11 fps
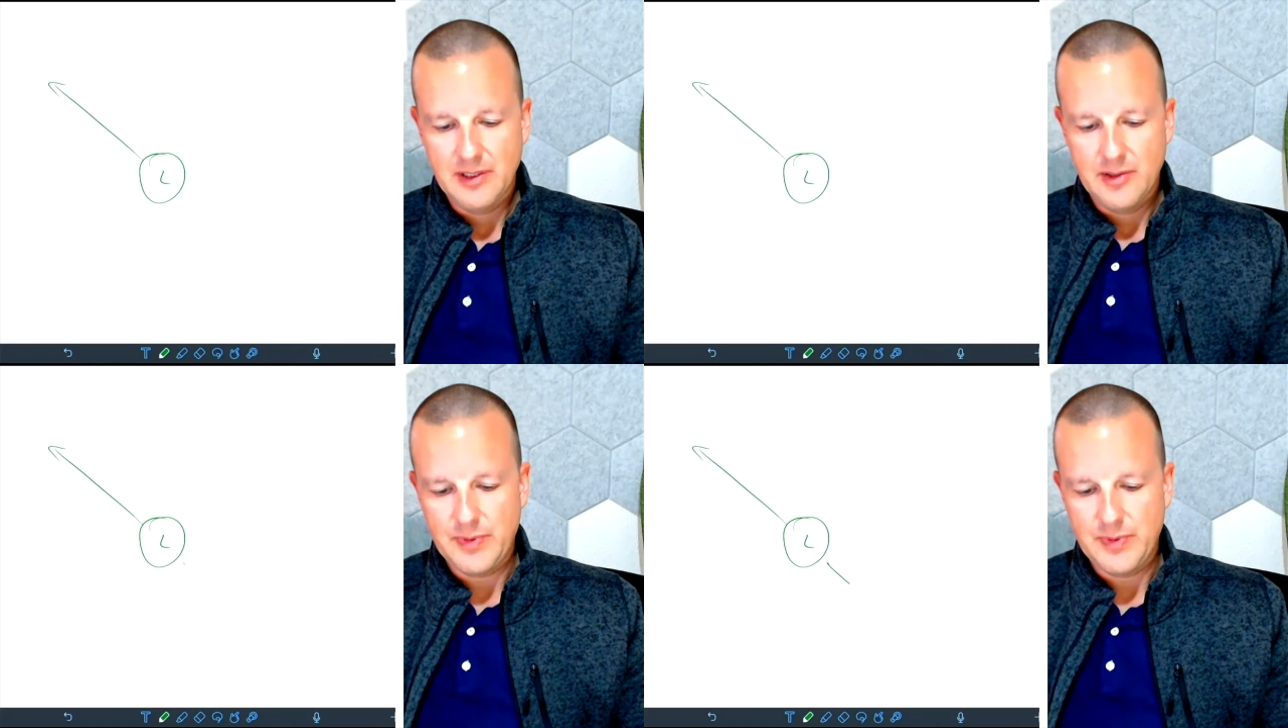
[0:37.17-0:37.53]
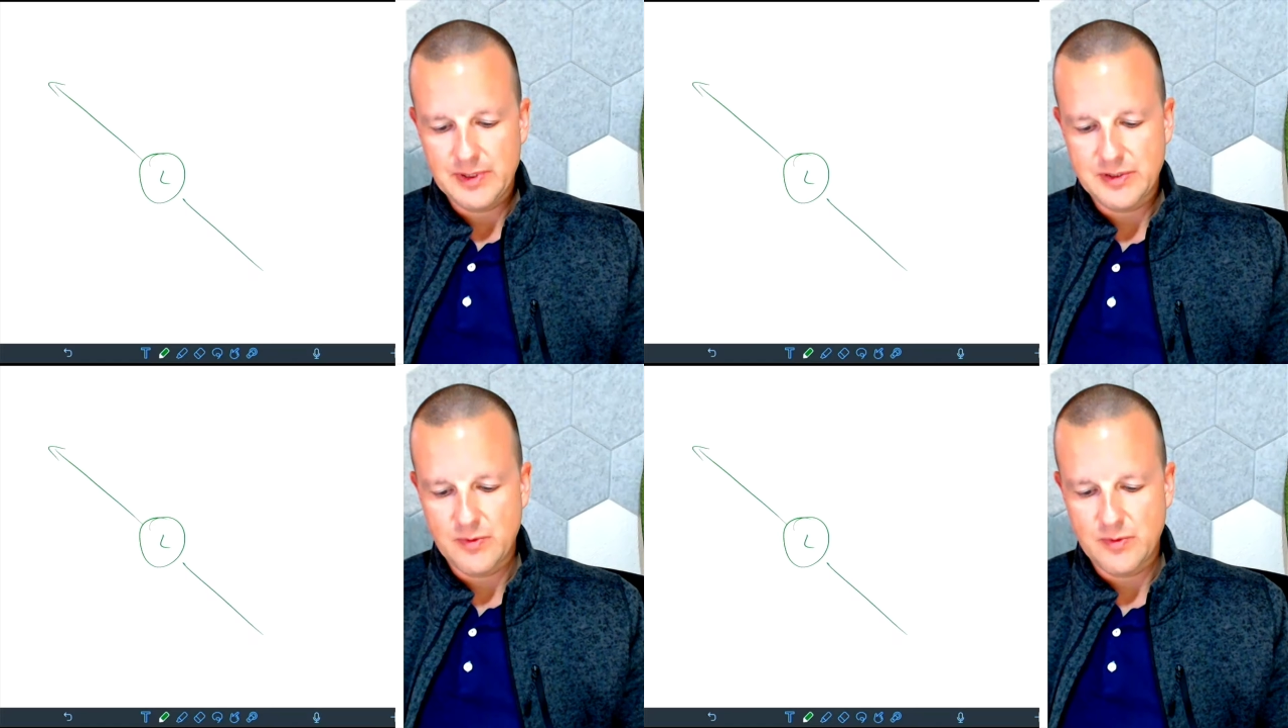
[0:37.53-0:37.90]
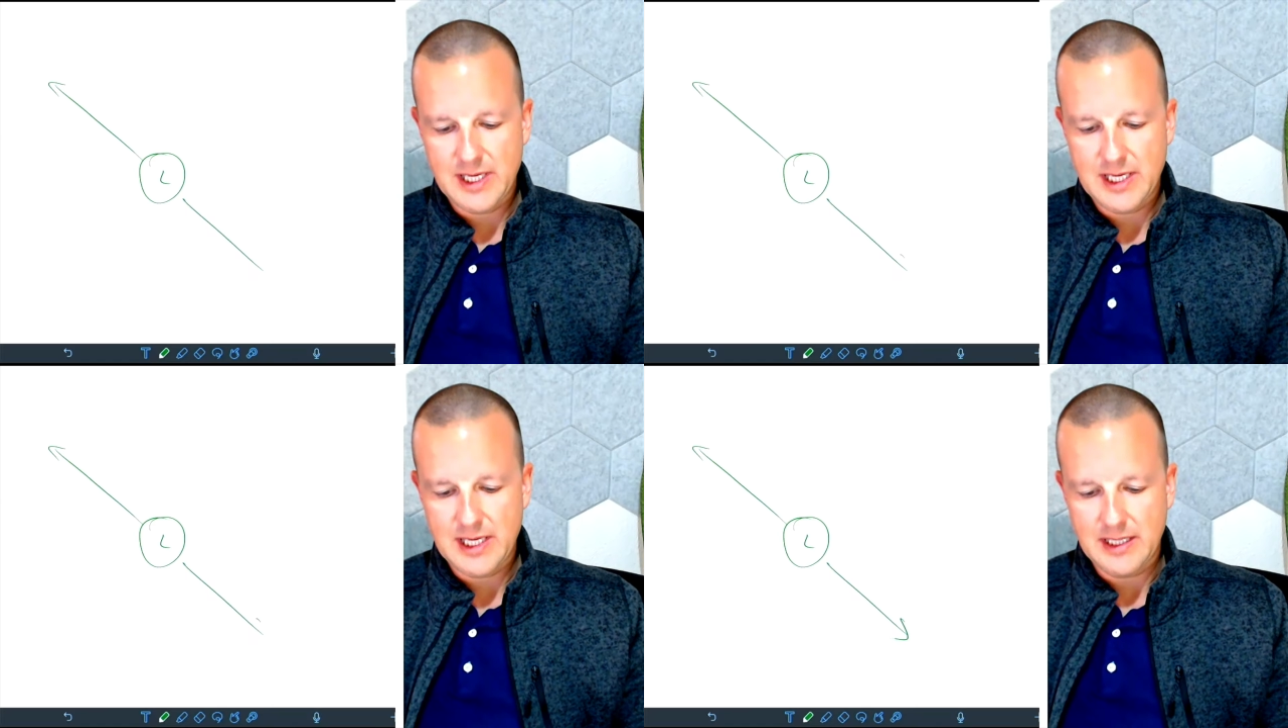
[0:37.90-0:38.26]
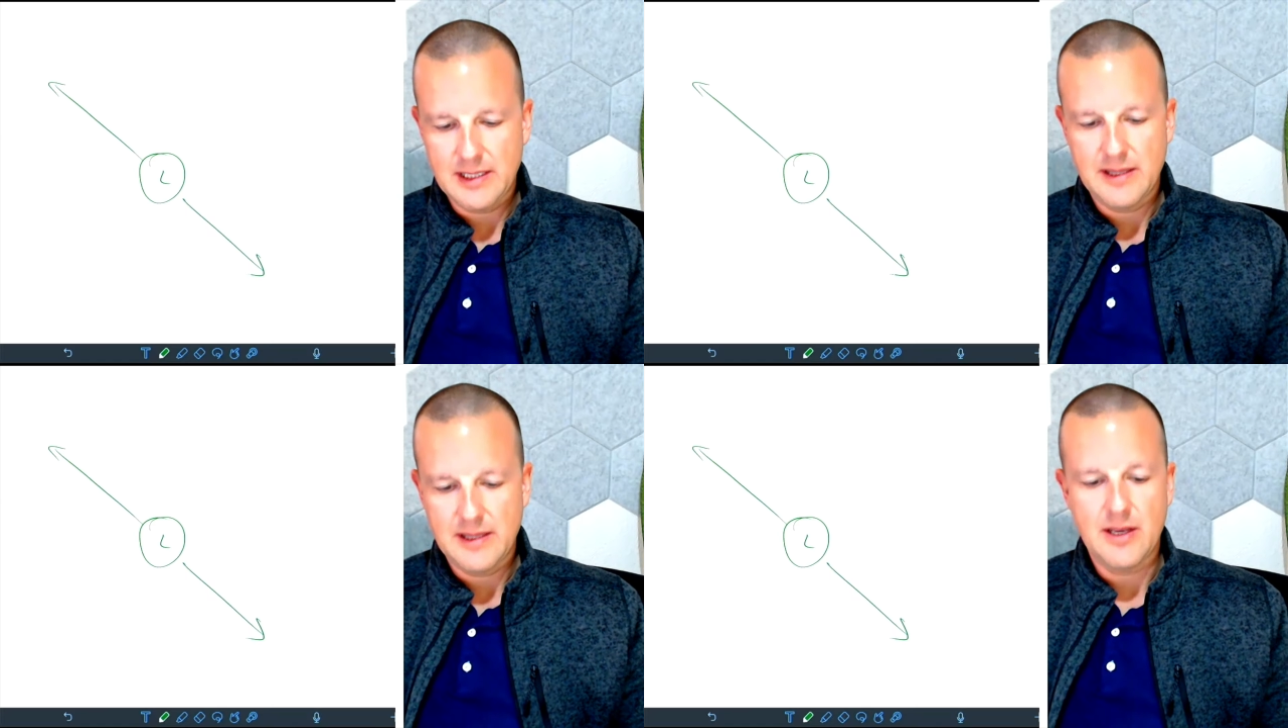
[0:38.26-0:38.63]

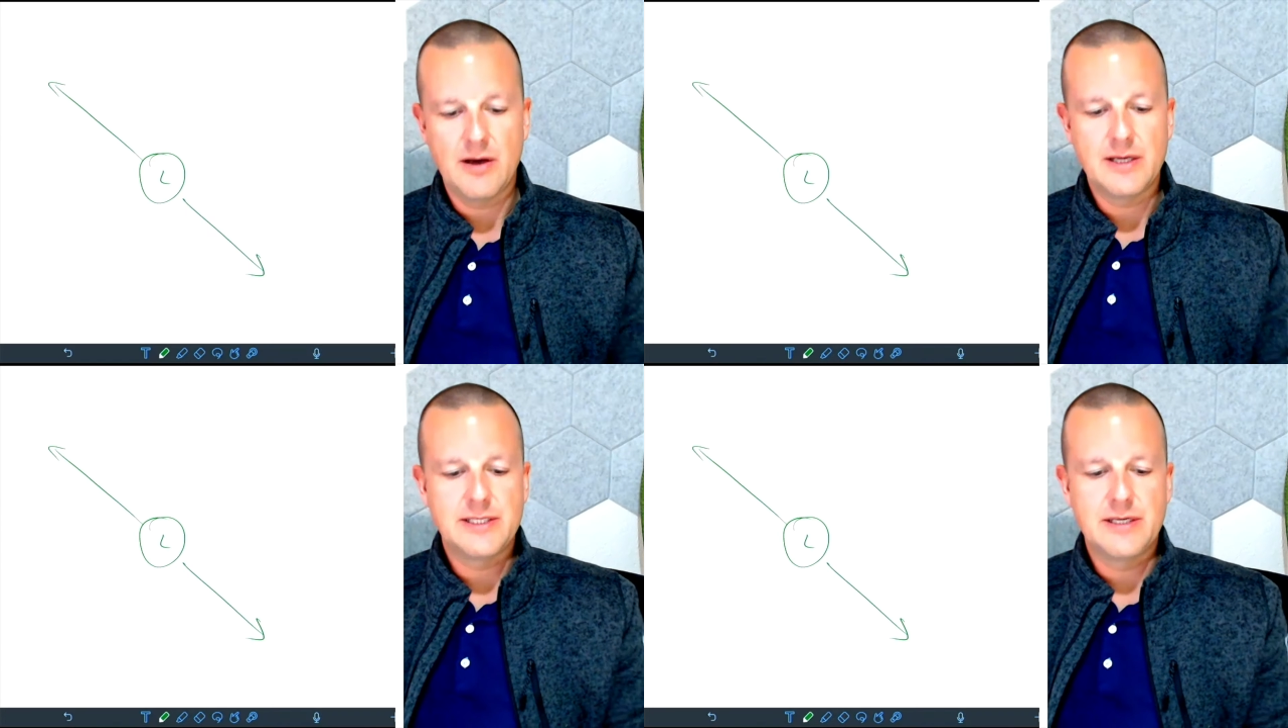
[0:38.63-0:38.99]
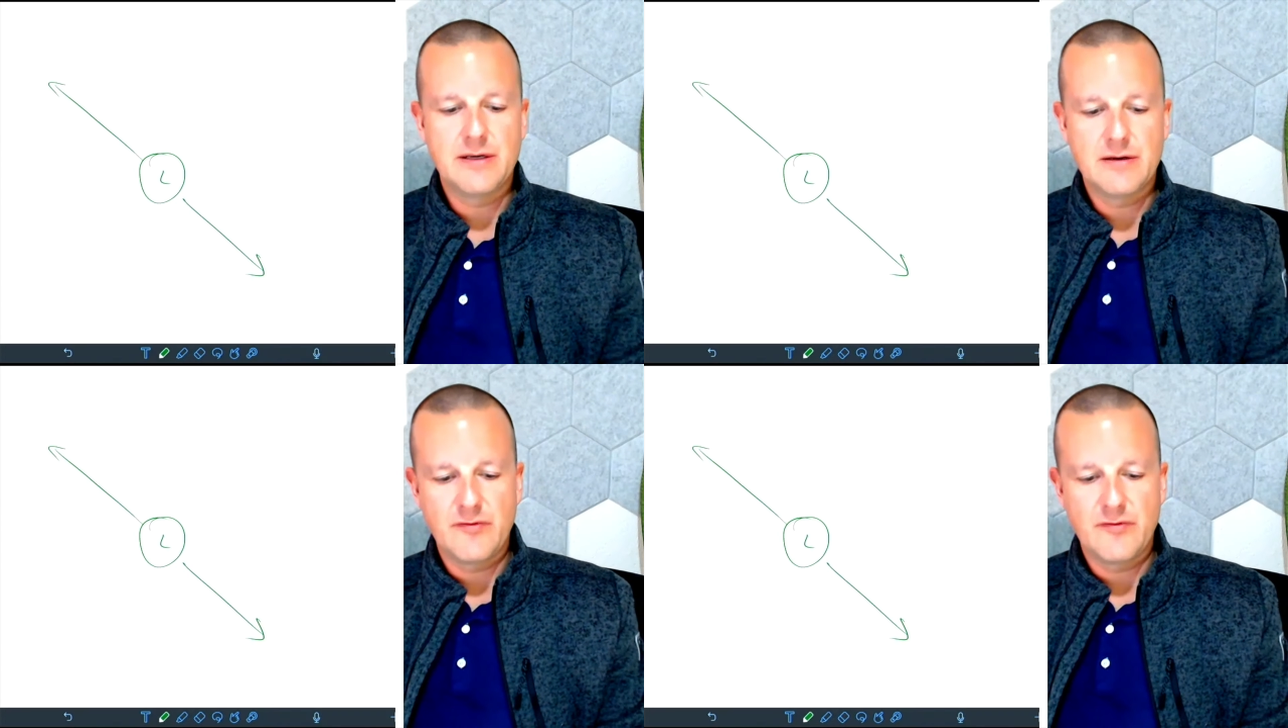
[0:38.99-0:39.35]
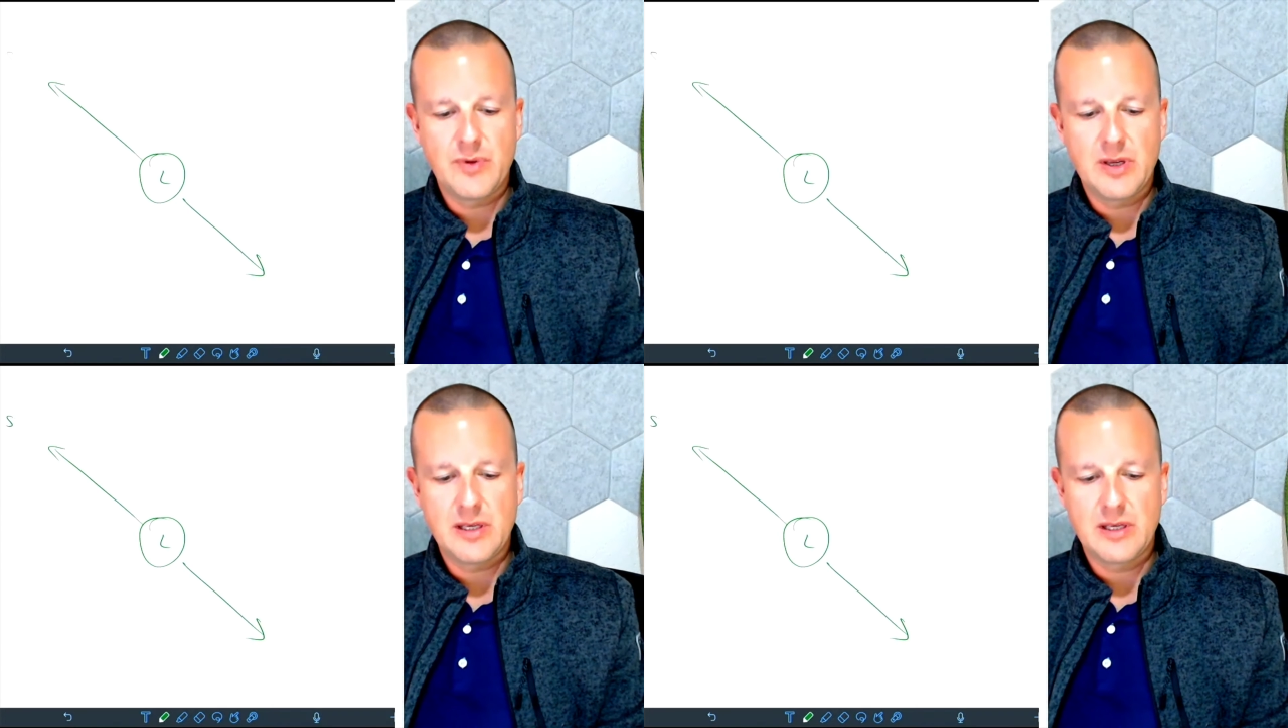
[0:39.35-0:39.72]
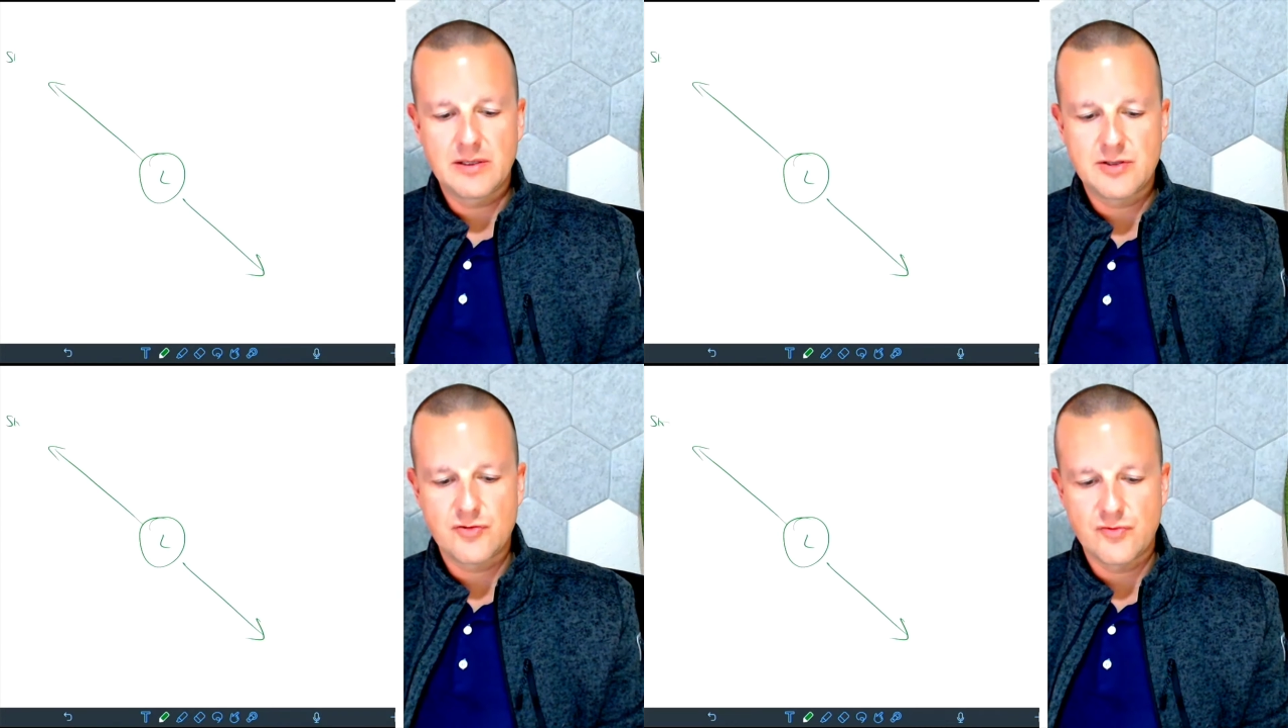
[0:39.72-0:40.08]
between the idea of
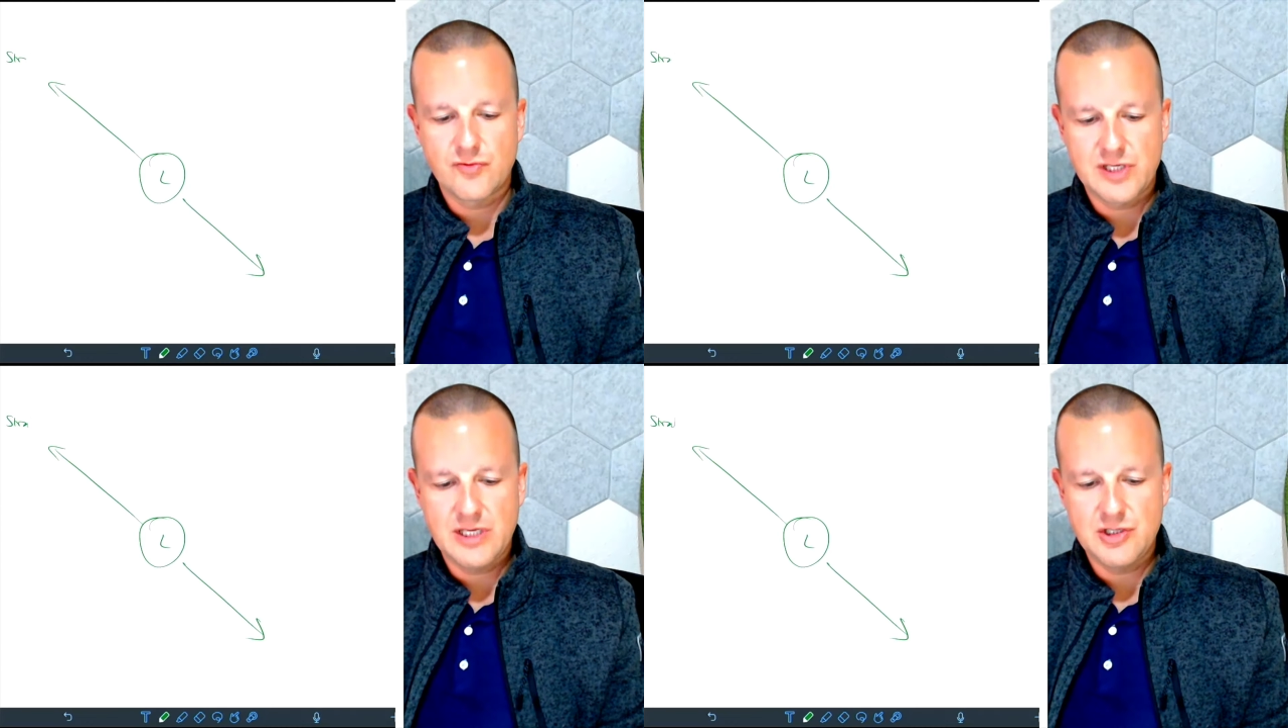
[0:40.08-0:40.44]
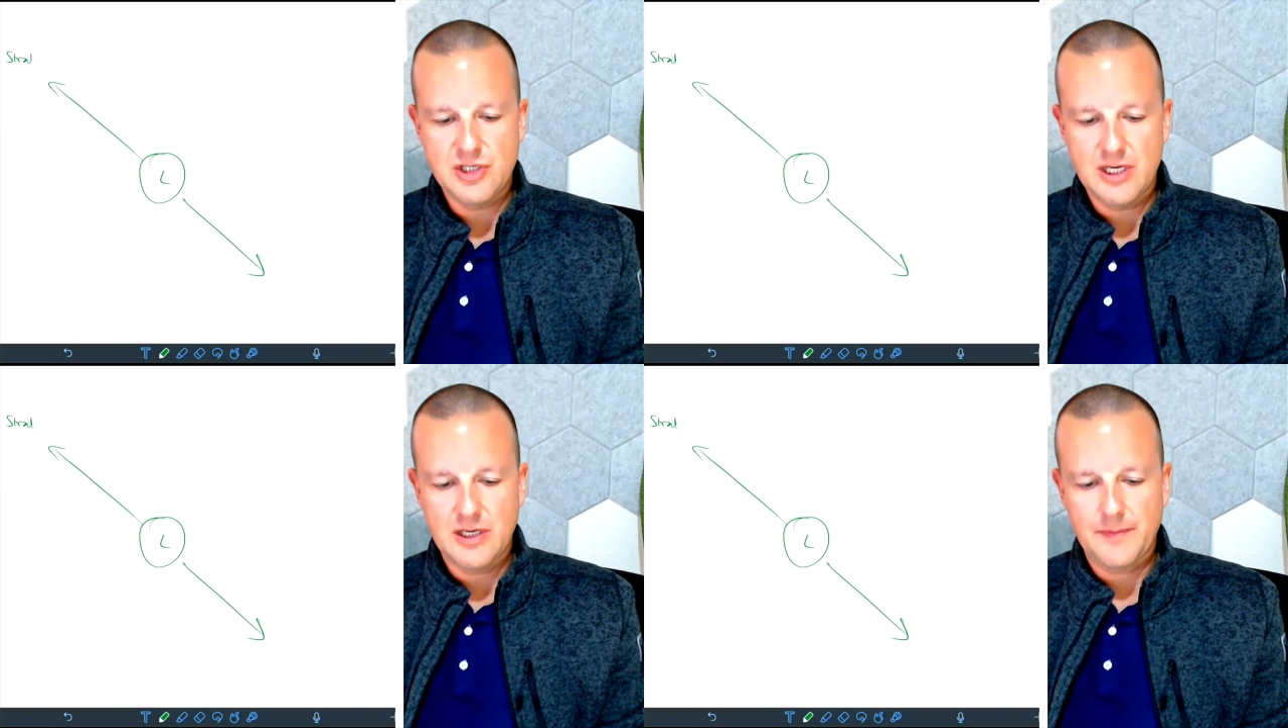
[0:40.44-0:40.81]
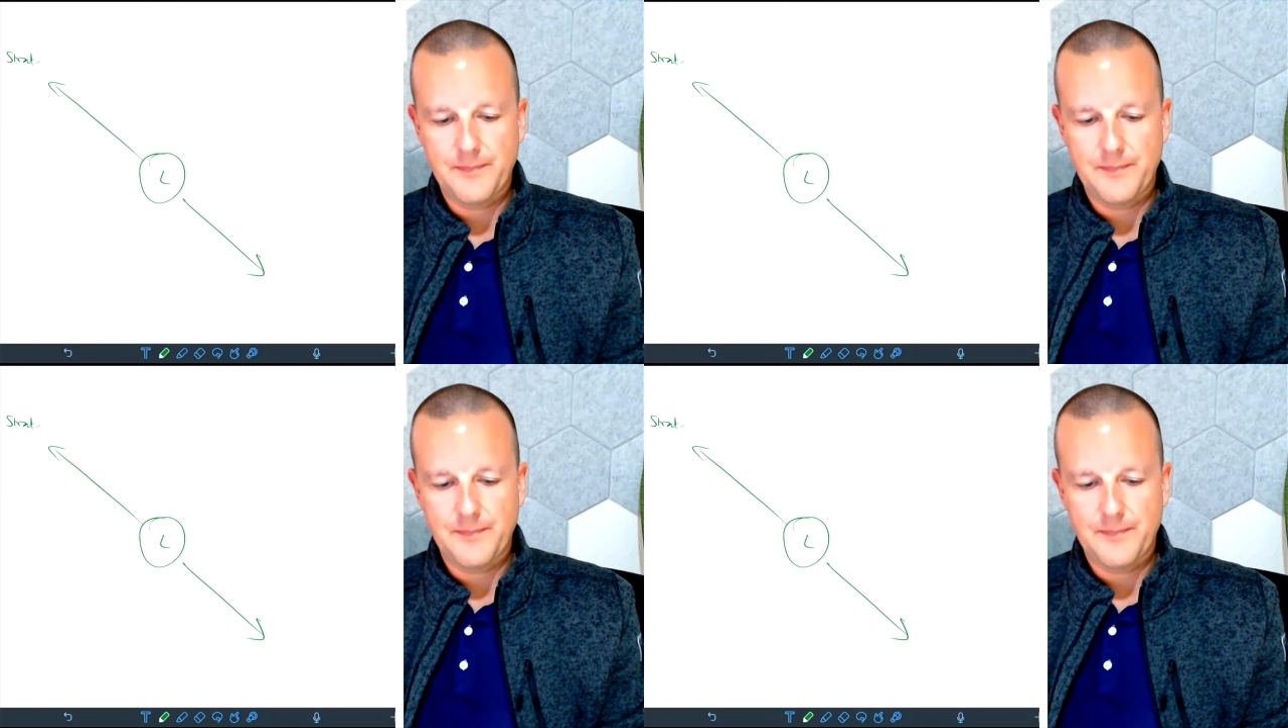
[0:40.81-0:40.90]
being strategic